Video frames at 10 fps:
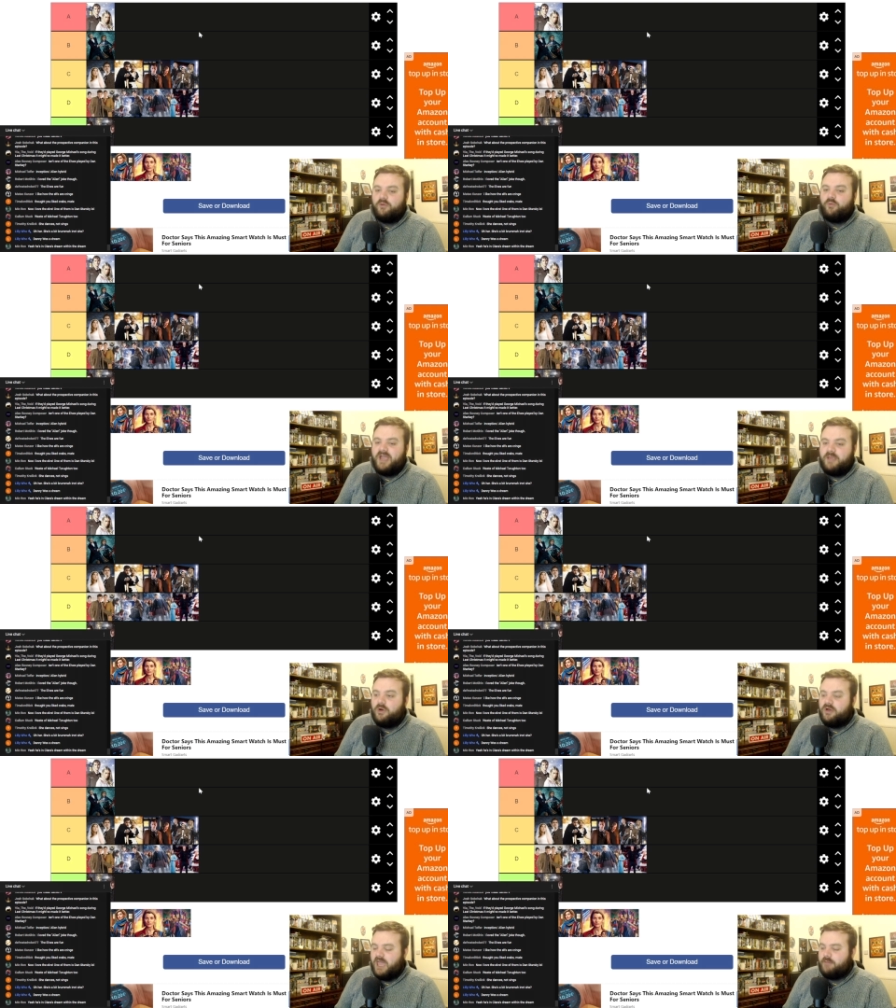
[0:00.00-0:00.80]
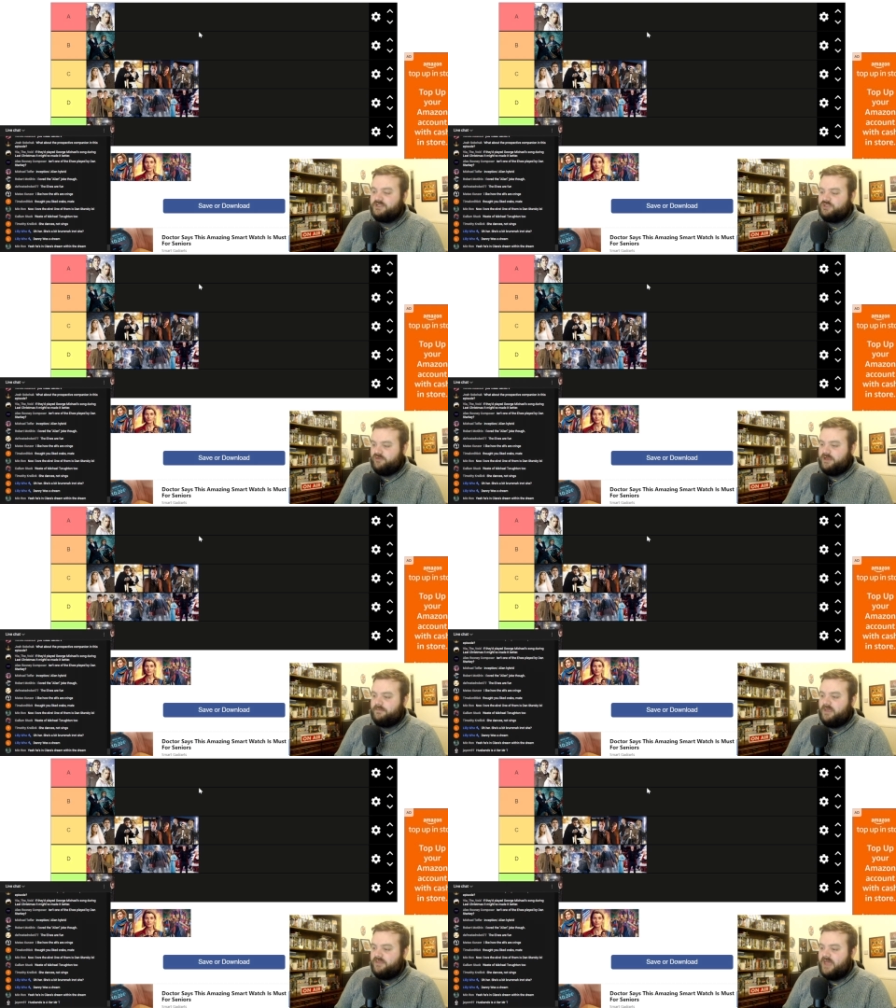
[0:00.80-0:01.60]
Way more
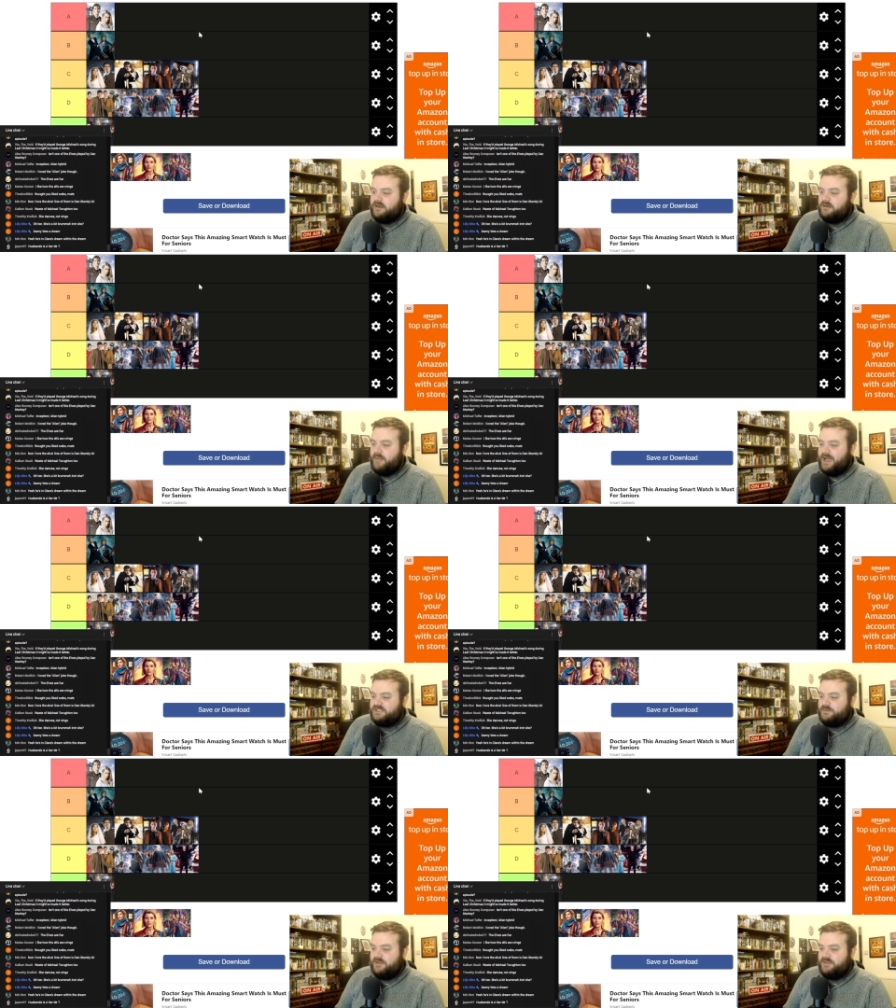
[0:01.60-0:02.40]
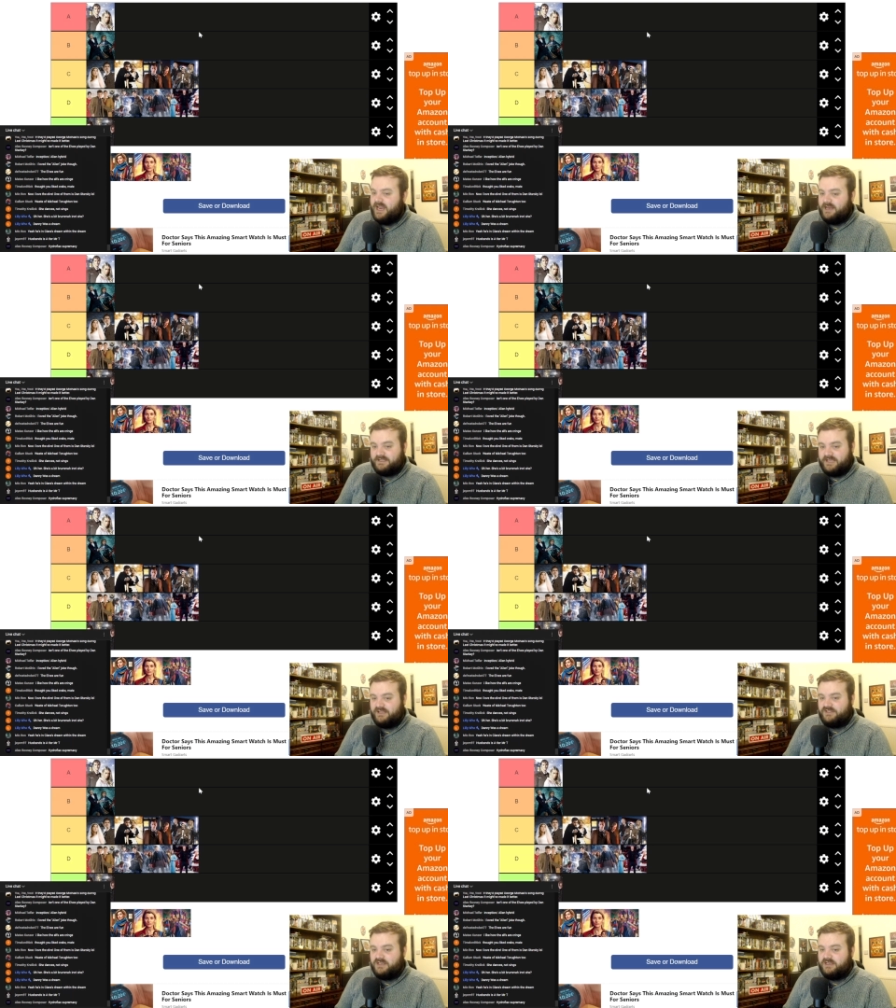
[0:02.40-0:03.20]
chemistry than Matt Smith and Alex
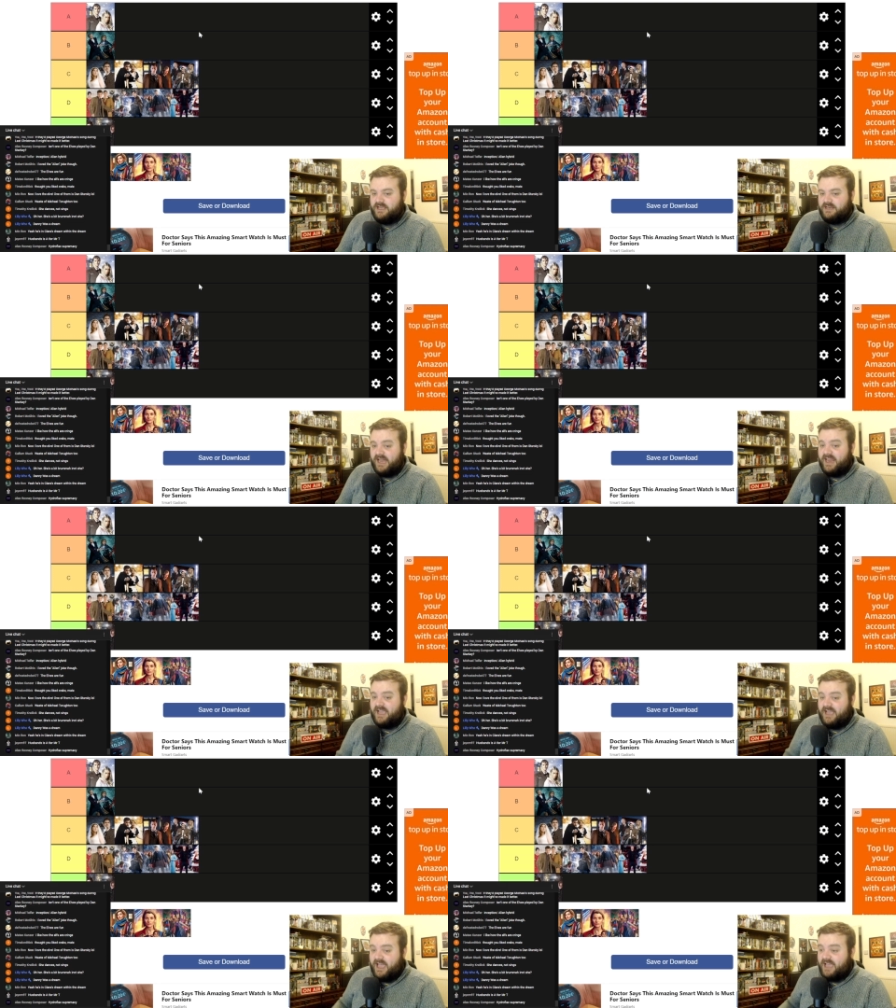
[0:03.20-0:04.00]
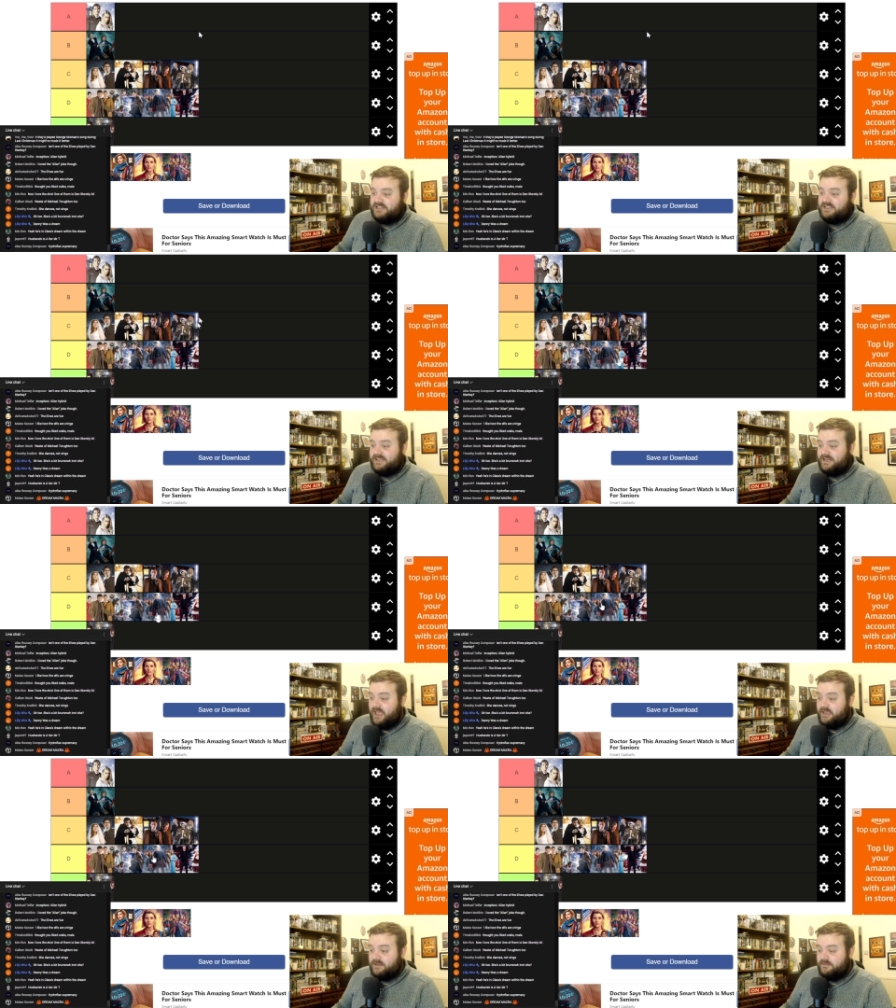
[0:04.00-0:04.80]
Kingston did. And I, I actually did
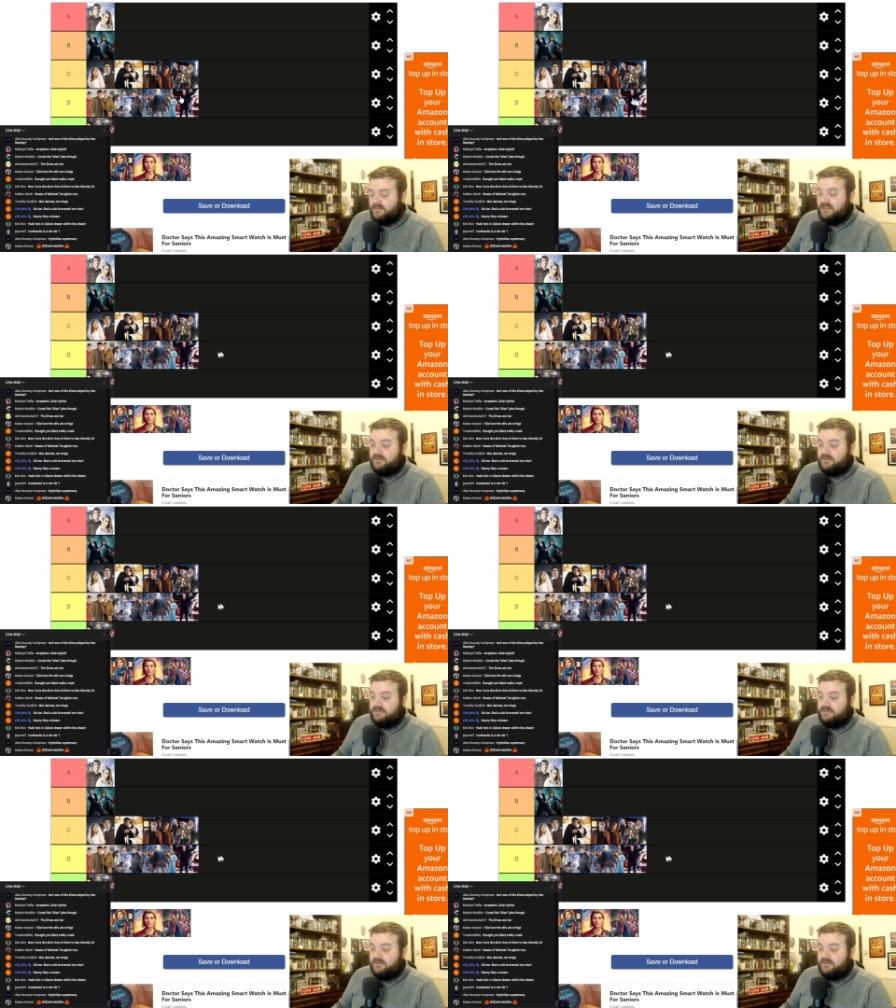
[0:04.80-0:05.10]
like